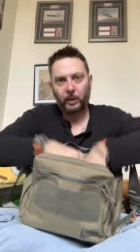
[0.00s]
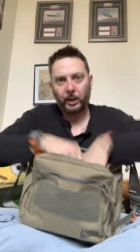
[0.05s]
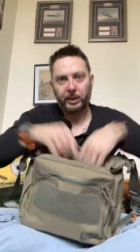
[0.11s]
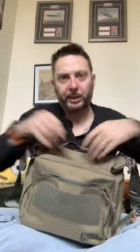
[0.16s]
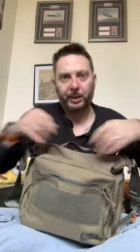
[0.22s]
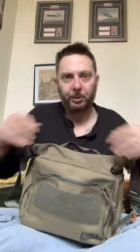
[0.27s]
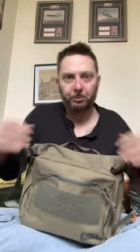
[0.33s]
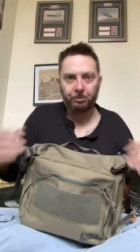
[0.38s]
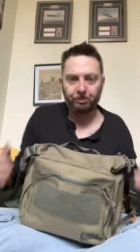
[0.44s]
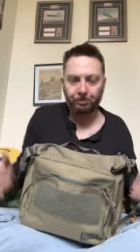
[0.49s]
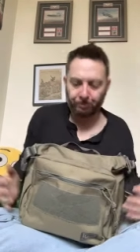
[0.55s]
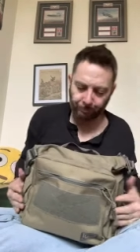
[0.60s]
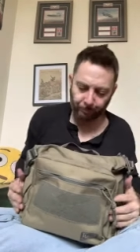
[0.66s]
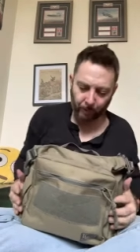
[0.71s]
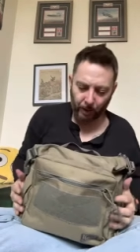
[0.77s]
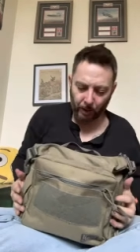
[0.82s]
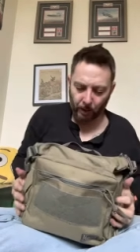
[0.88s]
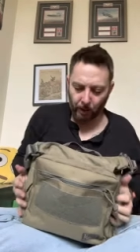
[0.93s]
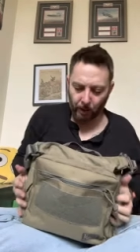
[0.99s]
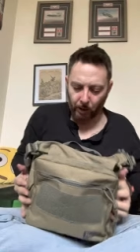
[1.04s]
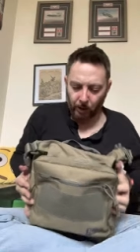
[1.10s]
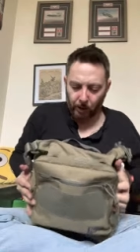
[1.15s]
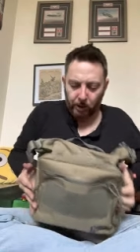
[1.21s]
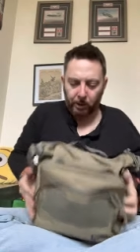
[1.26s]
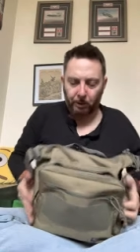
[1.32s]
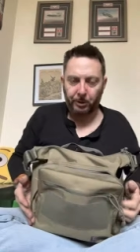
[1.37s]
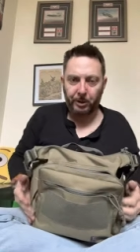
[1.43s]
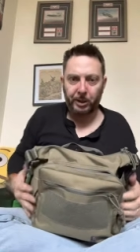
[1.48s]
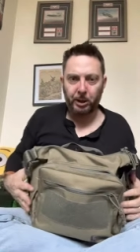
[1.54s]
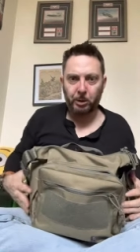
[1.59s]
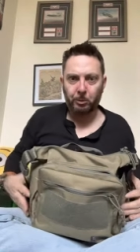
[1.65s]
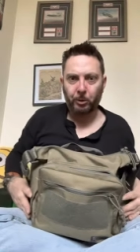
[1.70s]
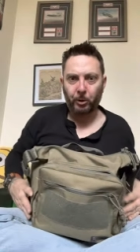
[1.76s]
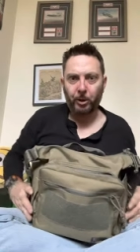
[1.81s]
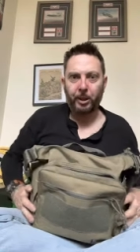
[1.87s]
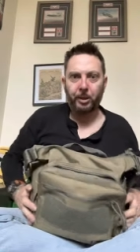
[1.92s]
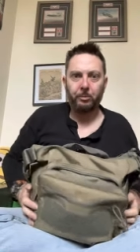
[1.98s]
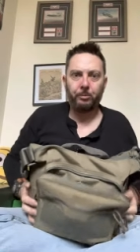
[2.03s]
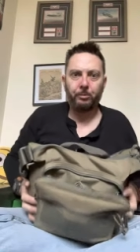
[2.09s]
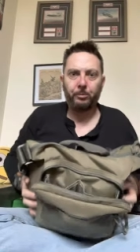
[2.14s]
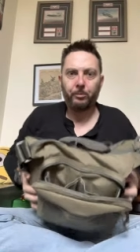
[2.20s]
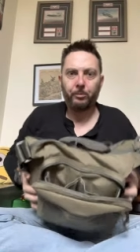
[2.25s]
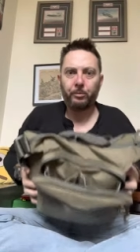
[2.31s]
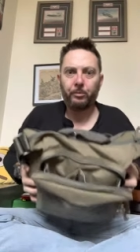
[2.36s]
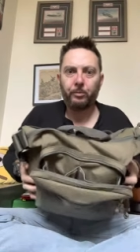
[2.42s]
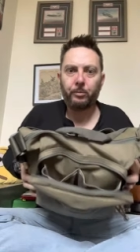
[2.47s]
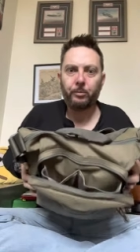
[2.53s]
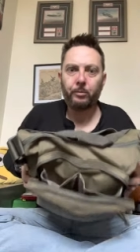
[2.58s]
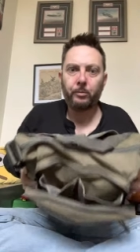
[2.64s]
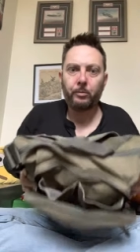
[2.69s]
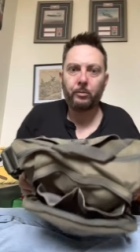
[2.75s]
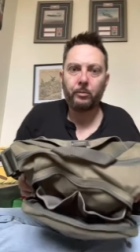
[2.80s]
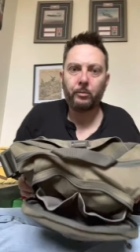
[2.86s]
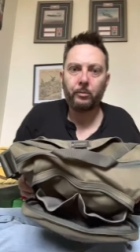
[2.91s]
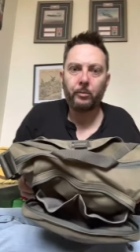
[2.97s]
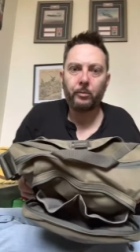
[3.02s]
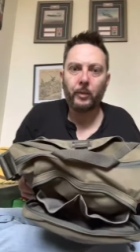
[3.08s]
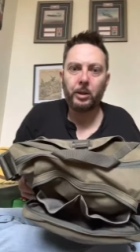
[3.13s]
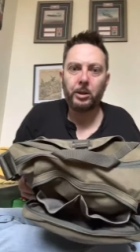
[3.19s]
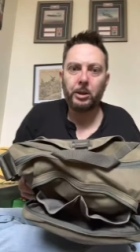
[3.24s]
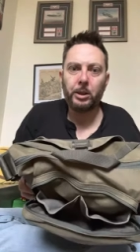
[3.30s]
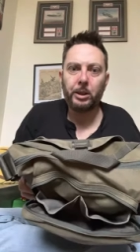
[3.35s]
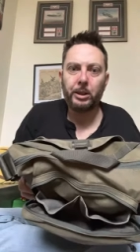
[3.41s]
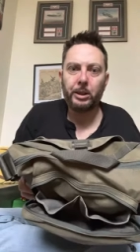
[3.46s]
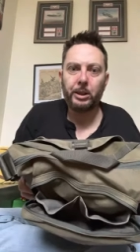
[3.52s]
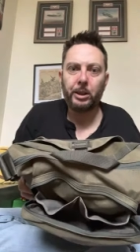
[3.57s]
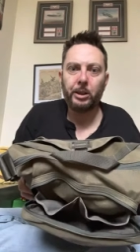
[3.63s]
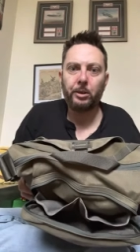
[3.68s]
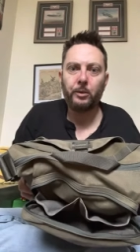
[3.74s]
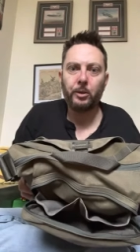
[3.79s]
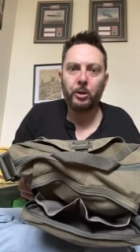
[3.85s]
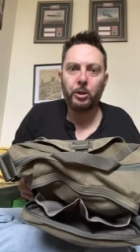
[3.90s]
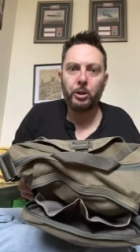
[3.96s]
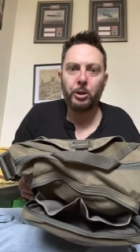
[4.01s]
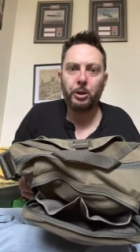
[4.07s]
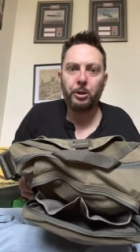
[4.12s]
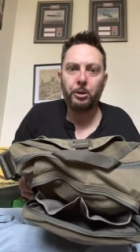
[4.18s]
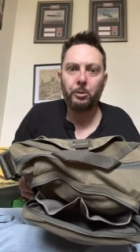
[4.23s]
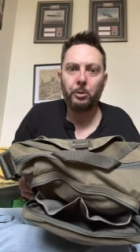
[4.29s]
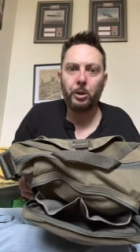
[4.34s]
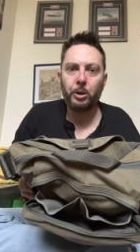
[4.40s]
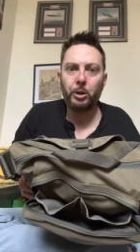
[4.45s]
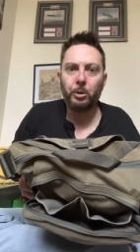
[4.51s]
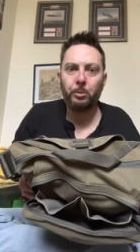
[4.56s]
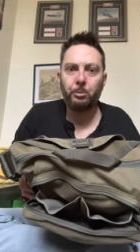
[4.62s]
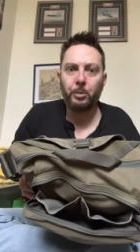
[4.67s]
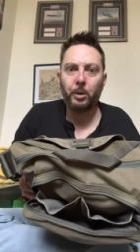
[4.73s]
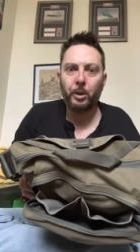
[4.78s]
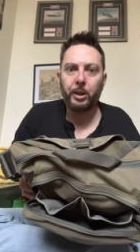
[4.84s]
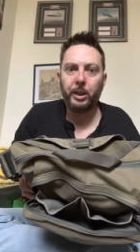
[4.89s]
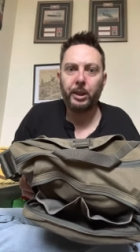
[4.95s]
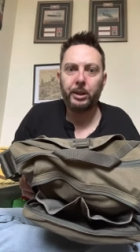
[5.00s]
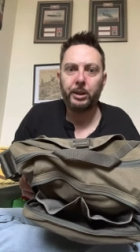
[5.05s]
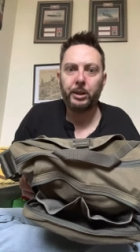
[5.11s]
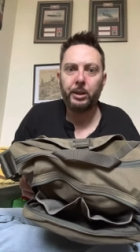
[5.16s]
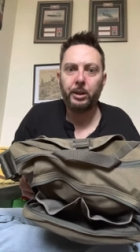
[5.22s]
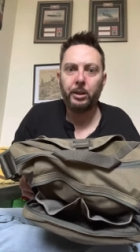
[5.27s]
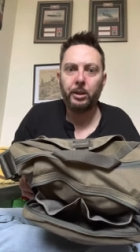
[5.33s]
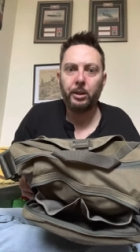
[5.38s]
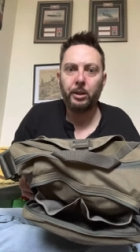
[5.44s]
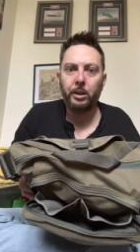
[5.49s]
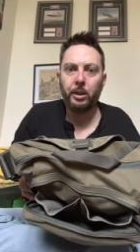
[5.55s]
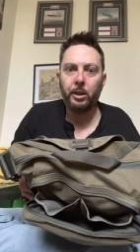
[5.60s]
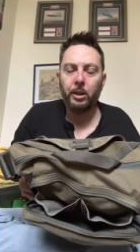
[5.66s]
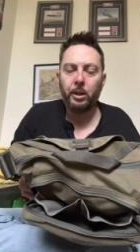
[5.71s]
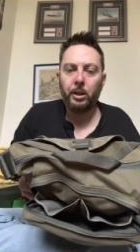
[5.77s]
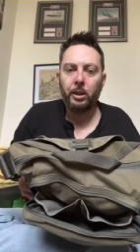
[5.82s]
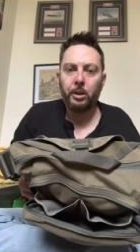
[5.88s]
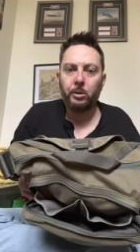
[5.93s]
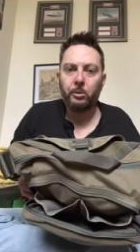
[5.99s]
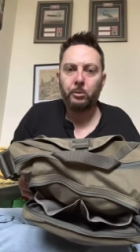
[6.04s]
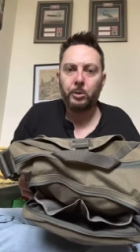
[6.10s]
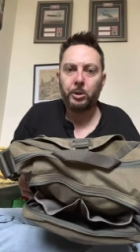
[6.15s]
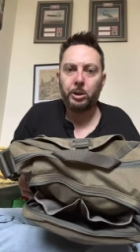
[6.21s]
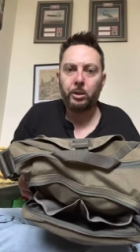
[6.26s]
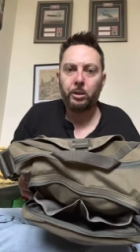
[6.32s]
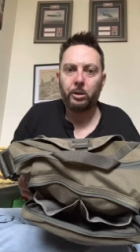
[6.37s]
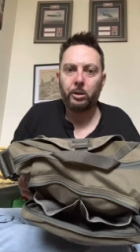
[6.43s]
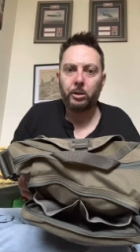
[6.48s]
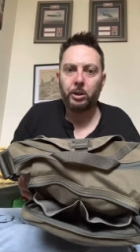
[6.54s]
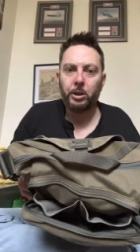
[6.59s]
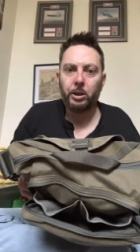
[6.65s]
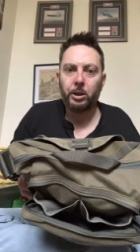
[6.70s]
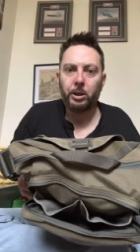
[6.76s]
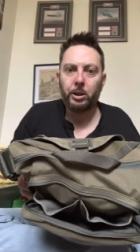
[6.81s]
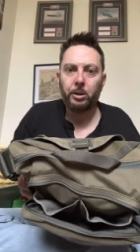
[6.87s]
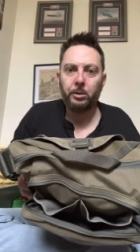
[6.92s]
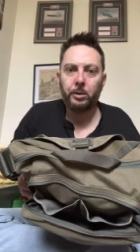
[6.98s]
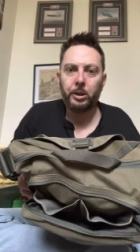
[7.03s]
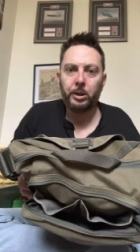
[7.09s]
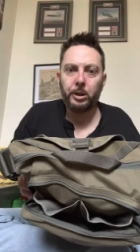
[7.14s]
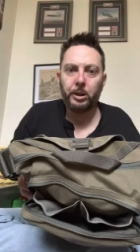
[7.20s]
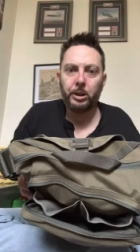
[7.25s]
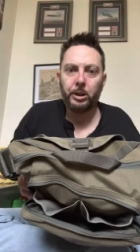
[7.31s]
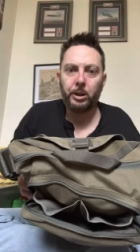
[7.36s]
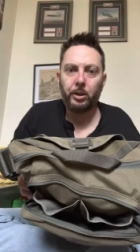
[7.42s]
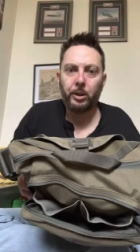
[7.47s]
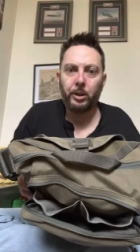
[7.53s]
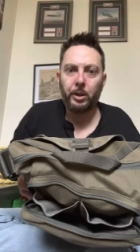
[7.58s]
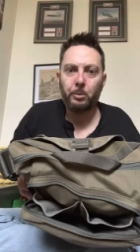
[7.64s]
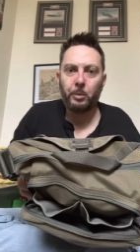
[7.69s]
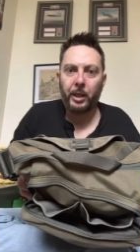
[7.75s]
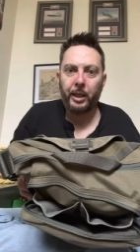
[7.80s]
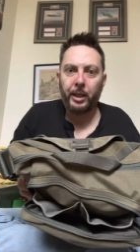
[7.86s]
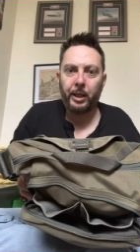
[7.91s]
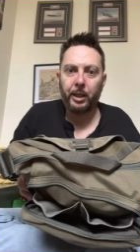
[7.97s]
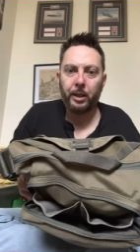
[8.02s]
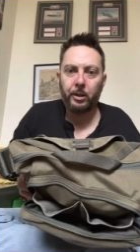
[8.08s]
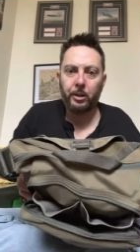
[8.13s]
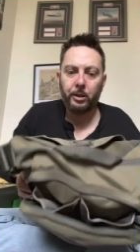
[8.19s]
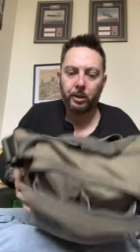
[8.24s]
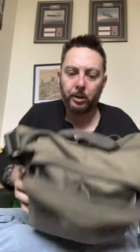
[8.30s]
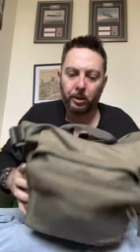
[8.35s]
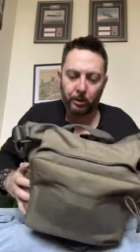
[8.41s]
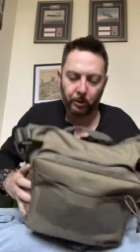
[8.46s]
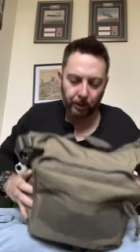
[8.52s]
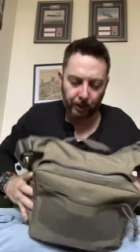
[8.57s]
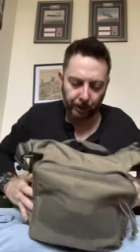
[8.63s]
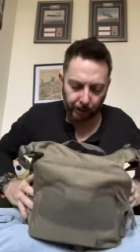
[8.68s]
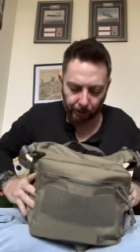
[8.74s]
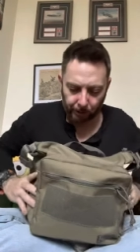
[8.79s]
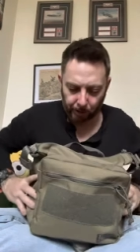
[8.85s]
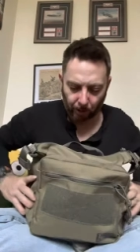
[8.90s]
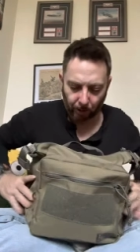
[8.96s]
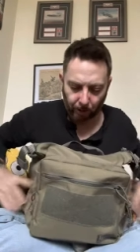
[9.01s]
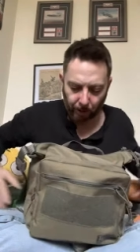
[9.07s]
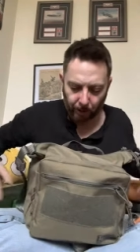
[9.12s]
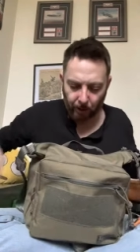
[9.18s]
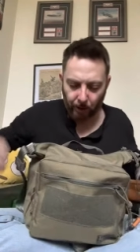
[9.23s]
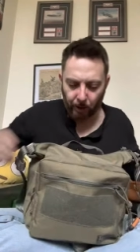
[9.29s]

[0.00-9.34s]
So, So in this pocket, as you can see, you've got two sub pockets which are secured to the side of the bag and the inside.